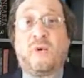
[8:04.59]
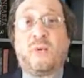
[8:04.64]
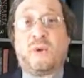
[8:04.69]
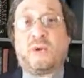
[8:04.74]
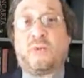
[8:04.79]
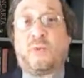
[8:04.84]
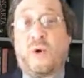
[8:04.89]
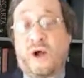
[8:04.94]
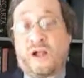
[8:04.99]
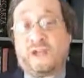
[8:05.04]

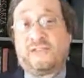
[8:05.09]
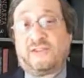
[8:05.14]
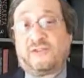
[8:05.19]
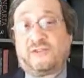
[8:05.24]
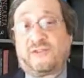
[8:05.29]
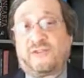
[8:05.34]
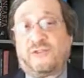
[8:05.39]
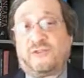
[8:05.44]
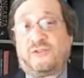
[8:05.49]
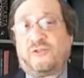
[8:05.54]
We want the
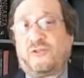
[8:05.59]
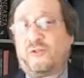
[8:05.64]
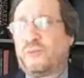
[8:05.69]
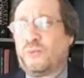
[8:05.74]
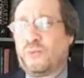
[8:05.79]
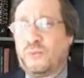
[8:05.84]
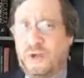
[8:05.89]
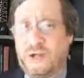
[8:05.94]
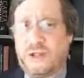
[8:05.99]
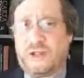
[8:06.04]
student to
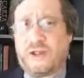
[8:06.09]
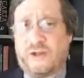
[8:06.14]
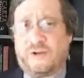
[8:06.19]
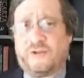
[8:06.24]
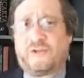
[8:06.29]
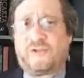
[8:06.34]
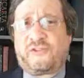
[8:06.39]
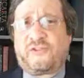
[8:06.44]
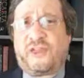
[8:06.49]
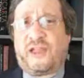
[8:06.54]
really
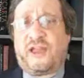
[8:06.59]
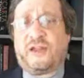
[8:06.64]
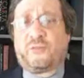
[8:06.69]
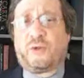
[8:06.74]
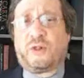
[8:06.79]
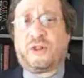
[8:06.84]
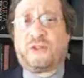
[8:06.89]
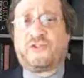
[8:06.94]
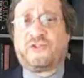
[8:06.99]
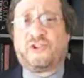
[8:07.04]

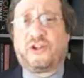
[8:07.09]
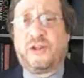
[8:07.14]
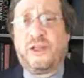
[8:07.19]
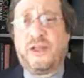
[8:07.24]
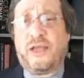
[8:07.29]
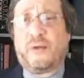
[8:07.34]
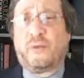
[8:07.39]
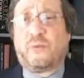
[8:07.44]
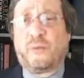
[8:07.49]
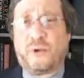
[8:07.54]
understand religion,